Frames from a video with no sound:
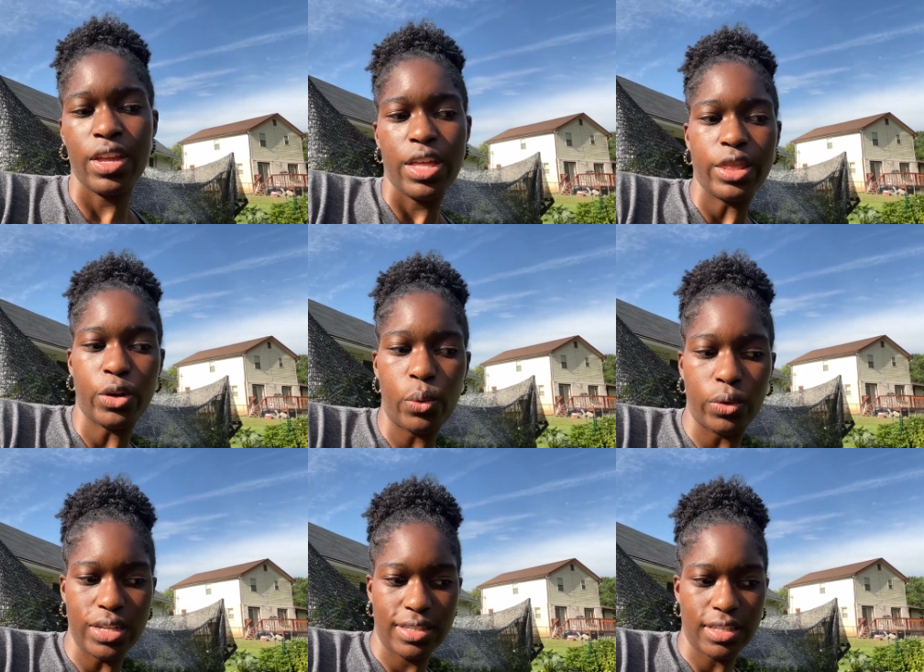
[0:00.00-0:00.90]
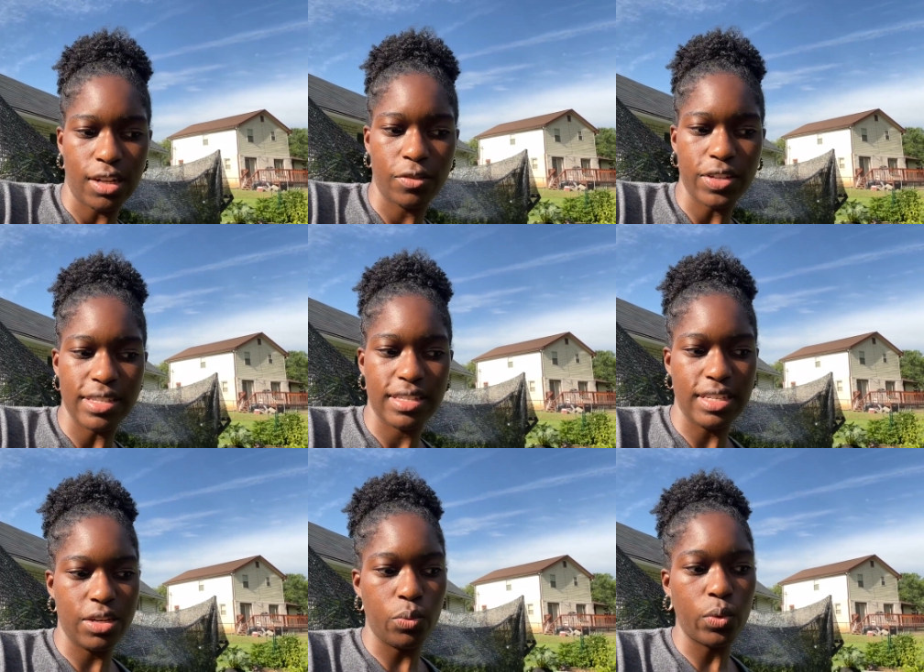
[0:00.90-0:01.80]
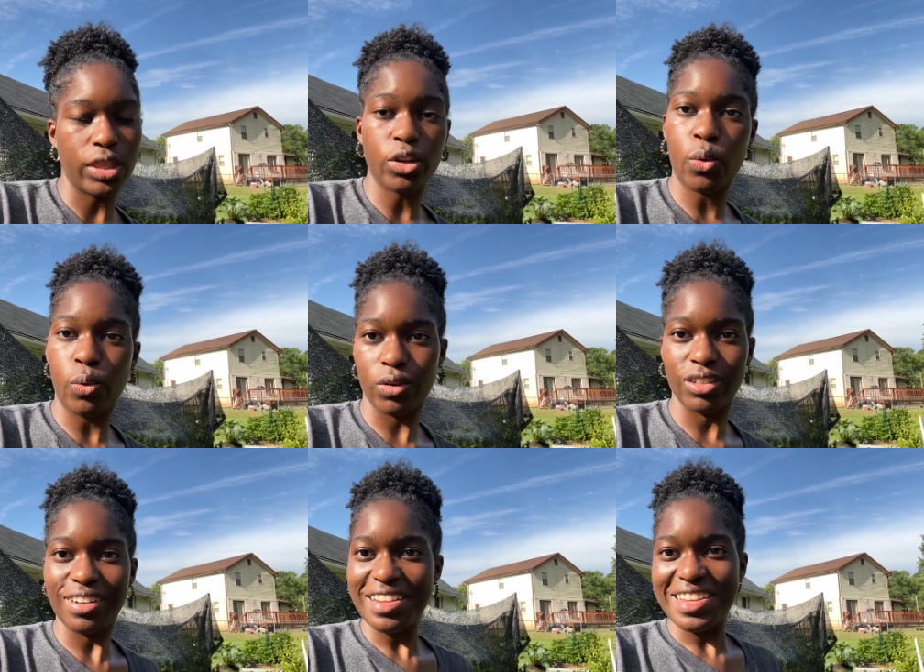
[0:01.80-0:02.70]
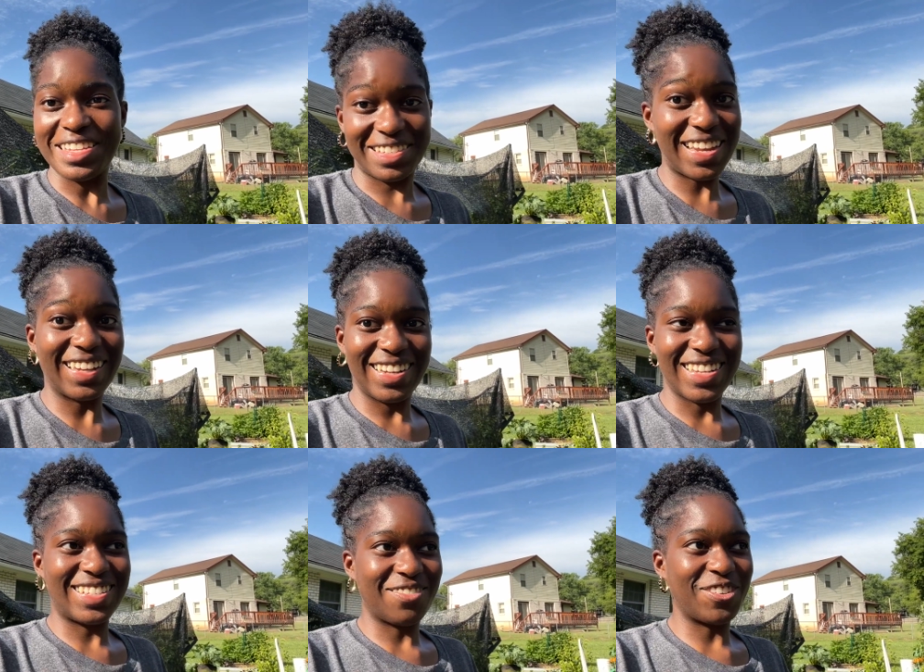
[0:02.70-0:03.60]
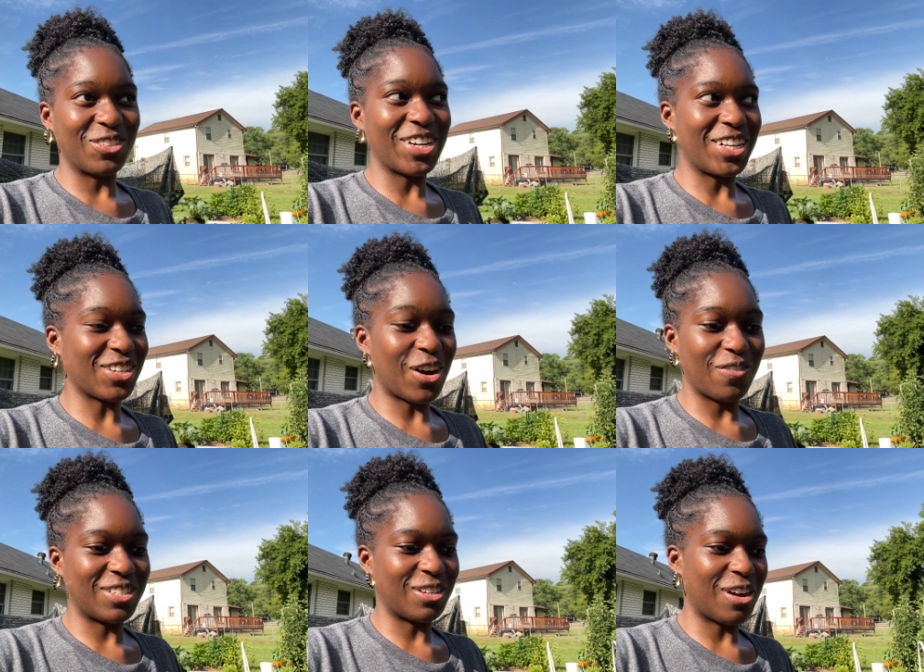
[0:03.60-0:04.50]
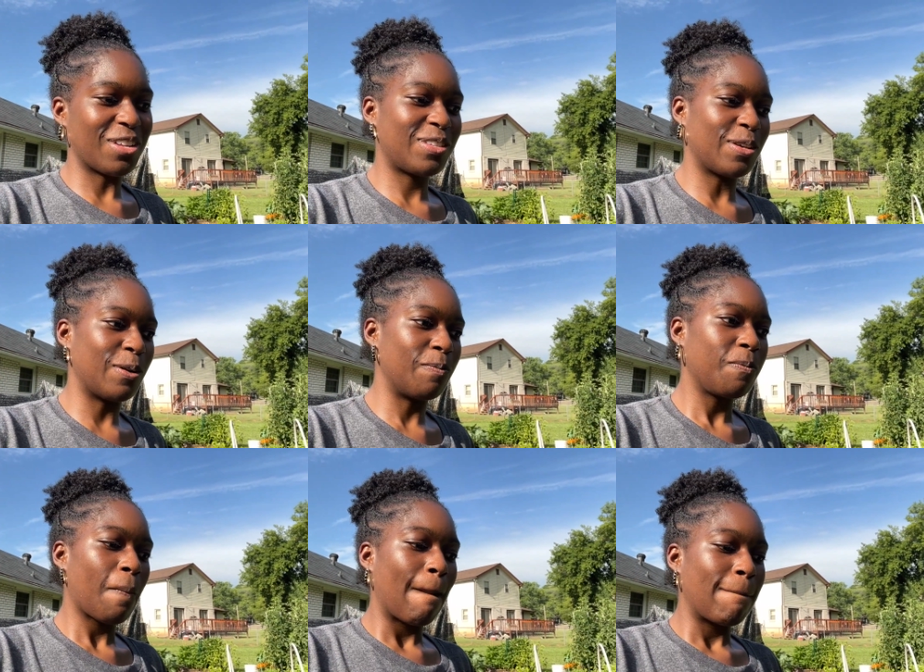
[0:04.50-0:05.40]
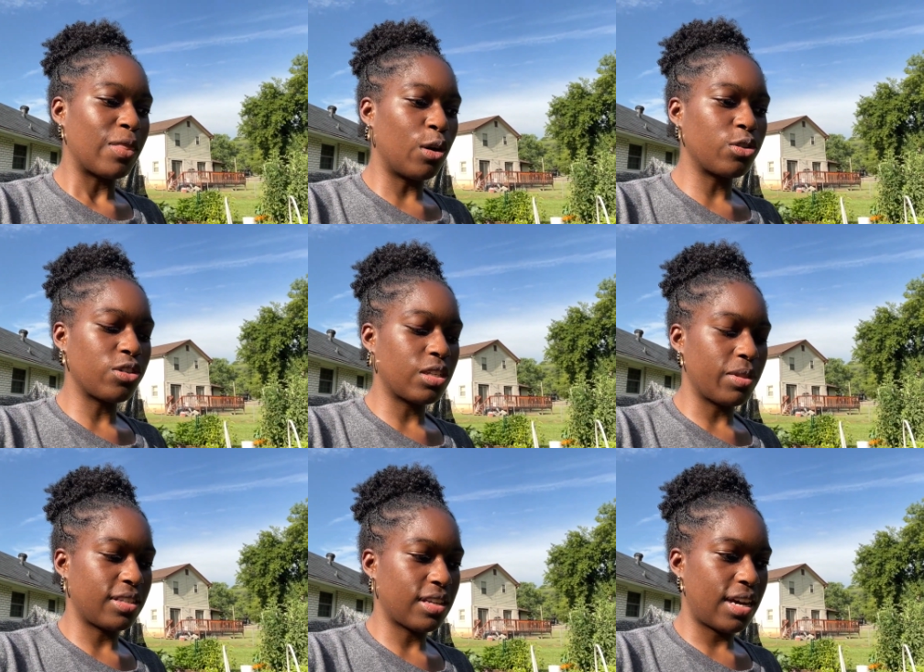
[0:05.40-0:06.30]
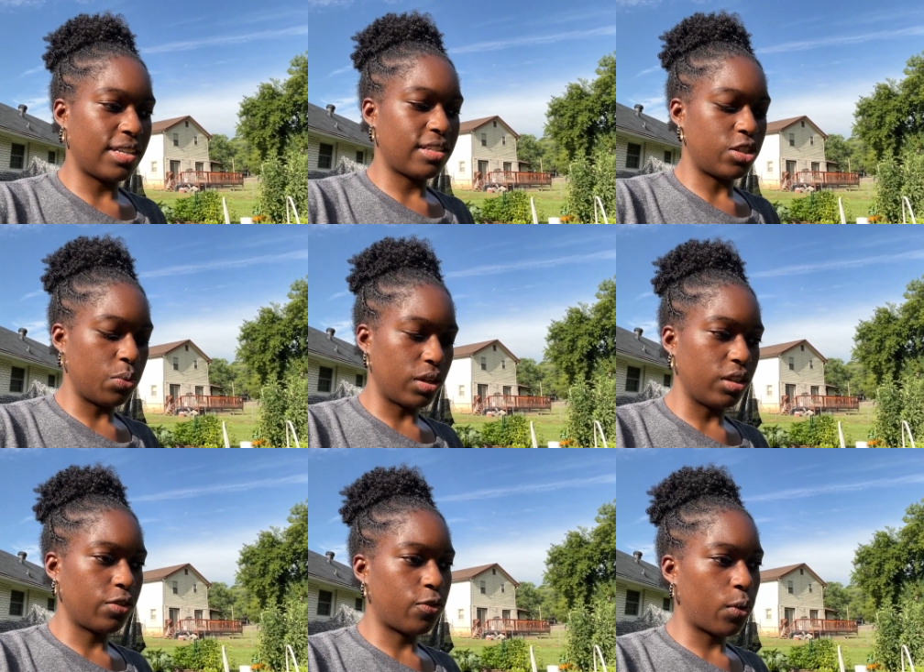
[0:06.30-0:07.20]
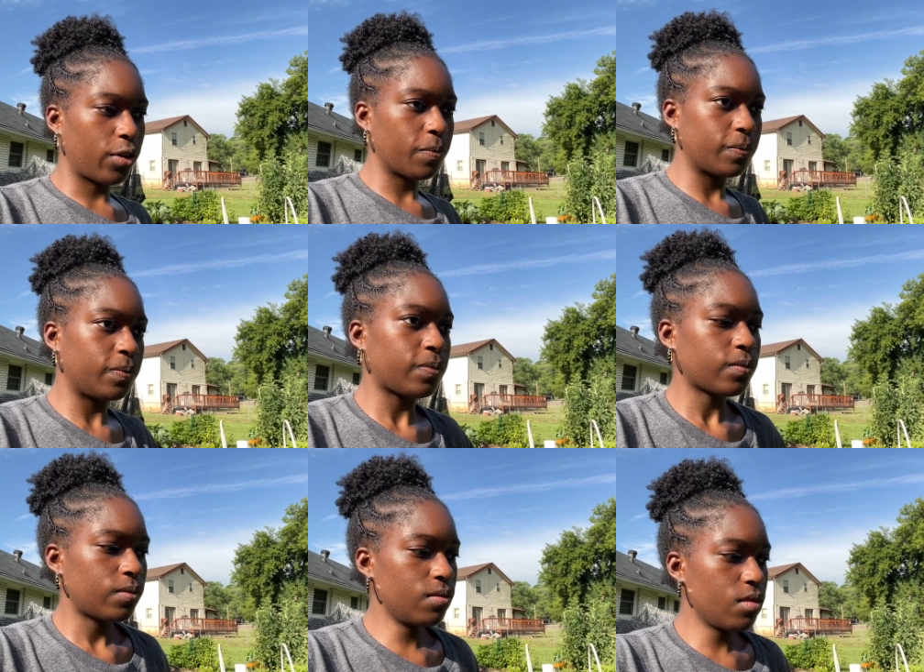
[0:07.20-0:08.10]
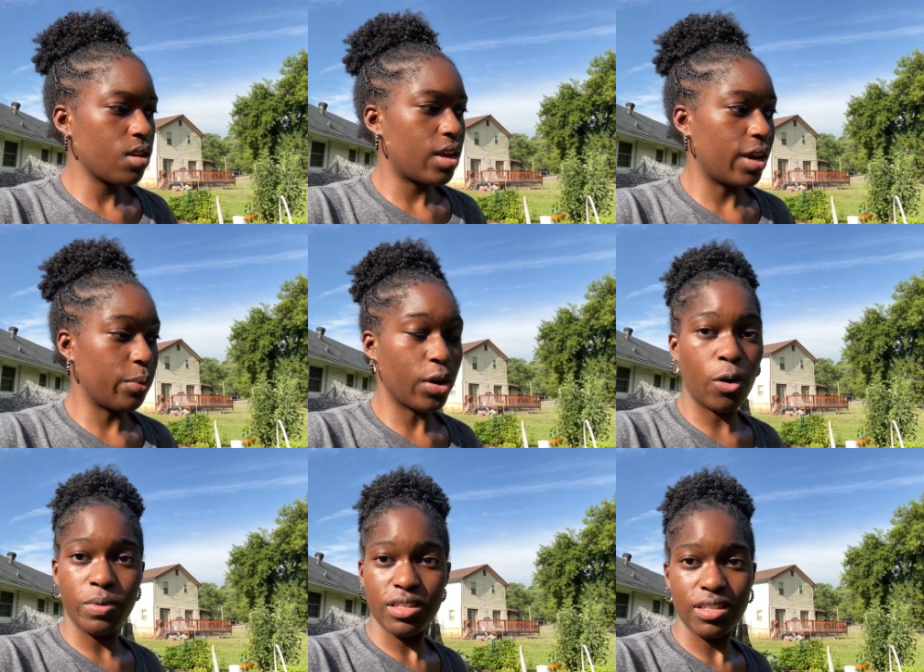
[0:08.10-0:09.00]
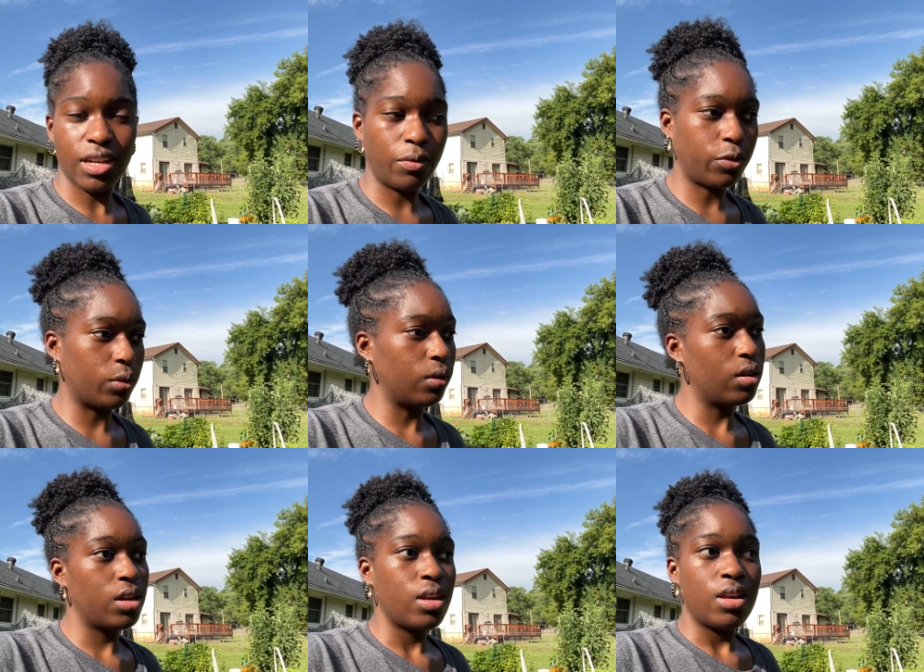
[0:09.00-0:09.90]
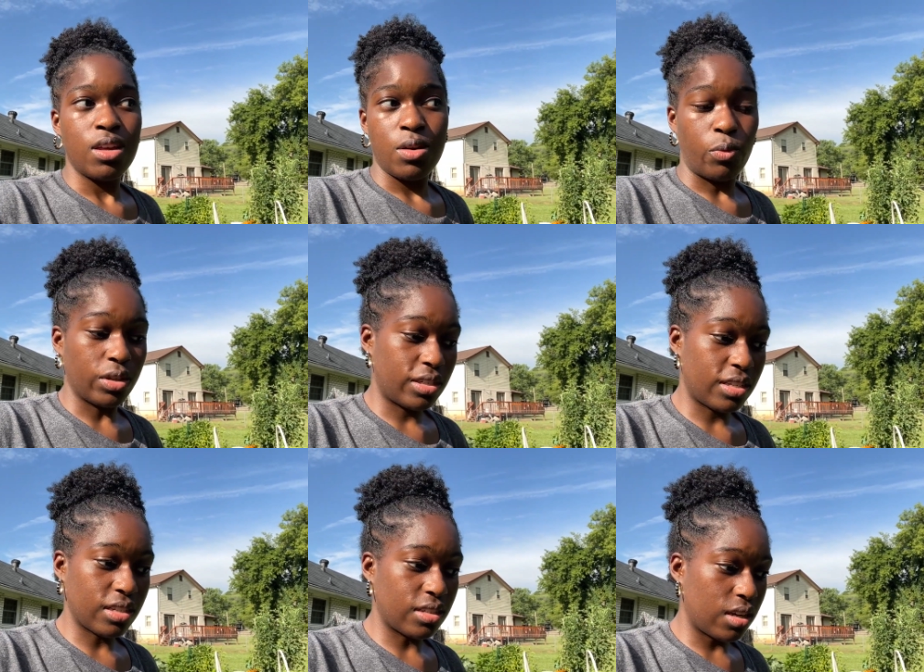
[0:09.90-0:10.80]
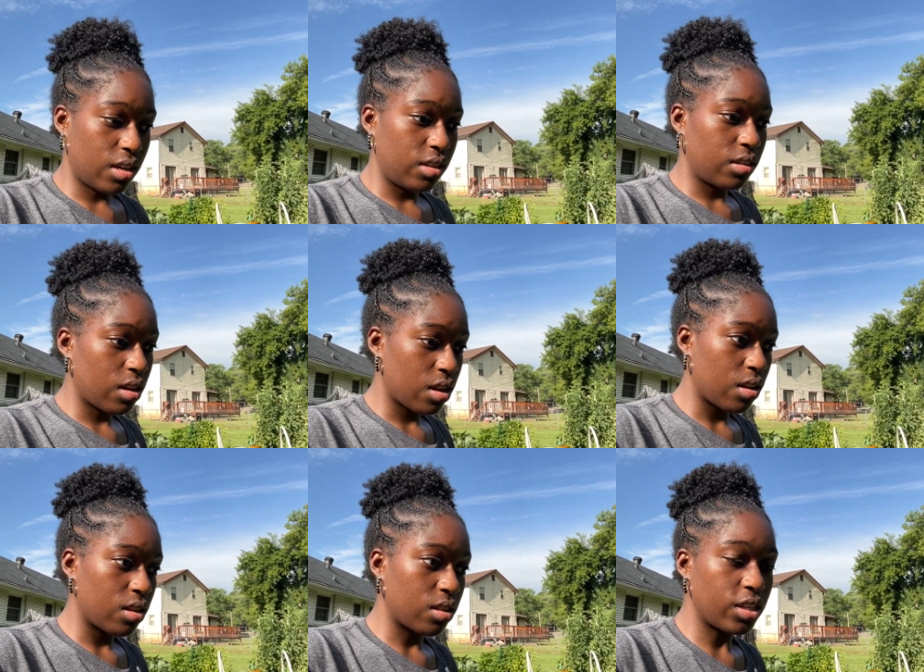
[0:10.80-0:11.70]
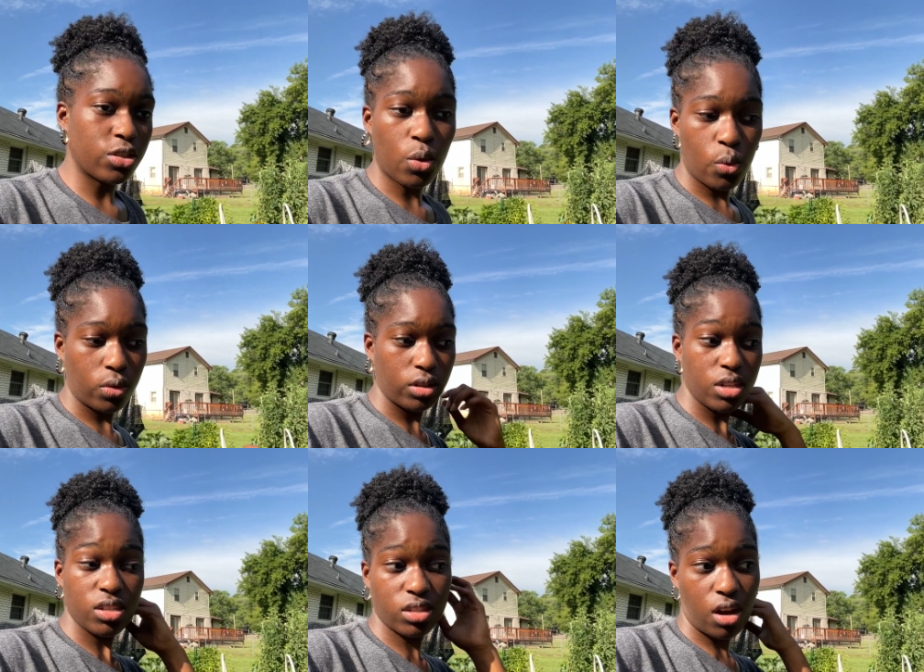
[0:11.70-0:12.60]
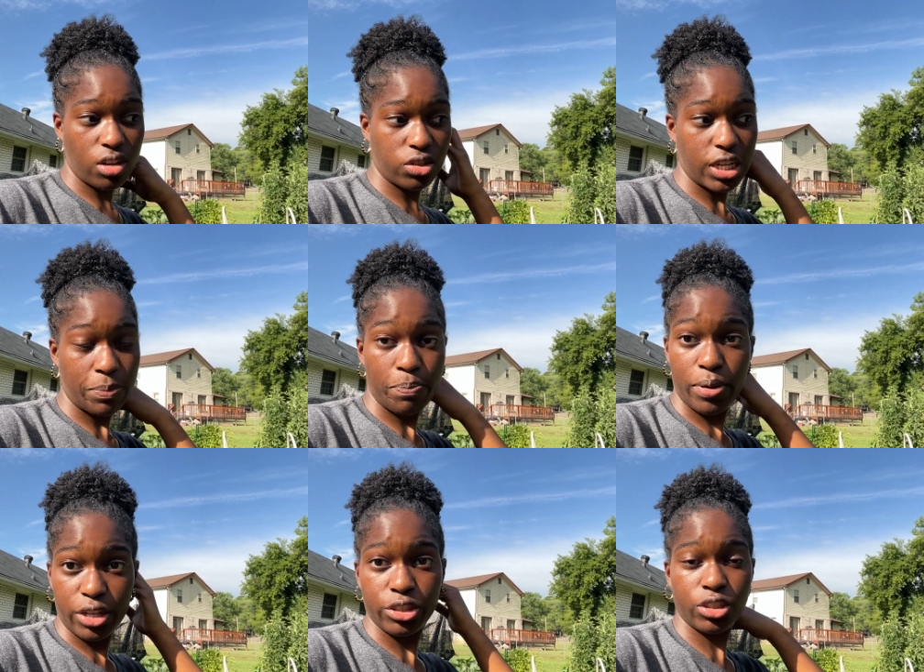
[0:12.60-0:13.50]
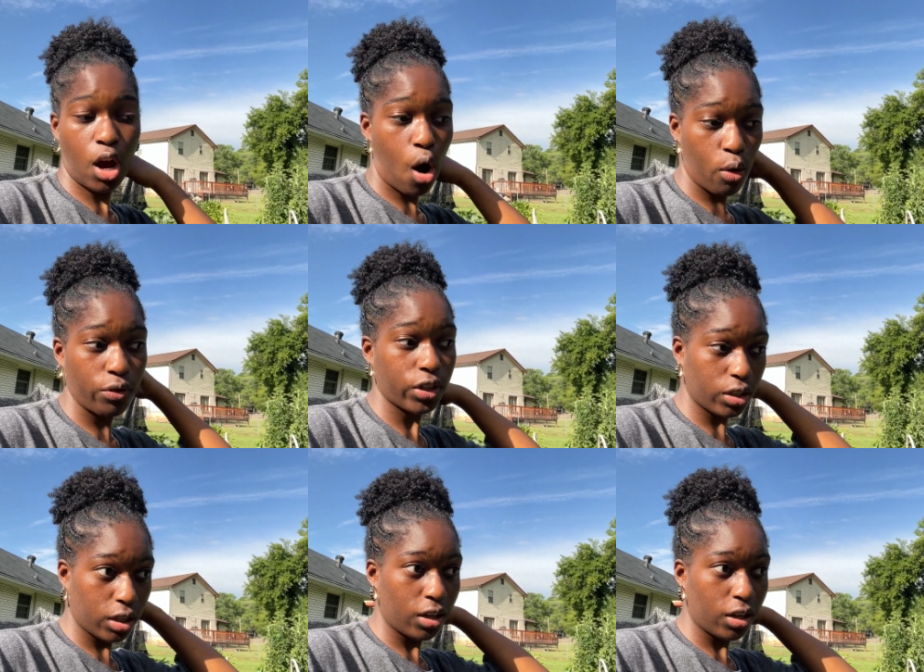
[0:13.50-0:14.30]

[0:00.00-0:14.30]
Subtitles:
the corn itself and see what the corn is telling us, if it's ready to harvest or not. So those are some of the signs that you want to look for, and we hope this is helpful. Once this is done, these corn stalks are getting pushed over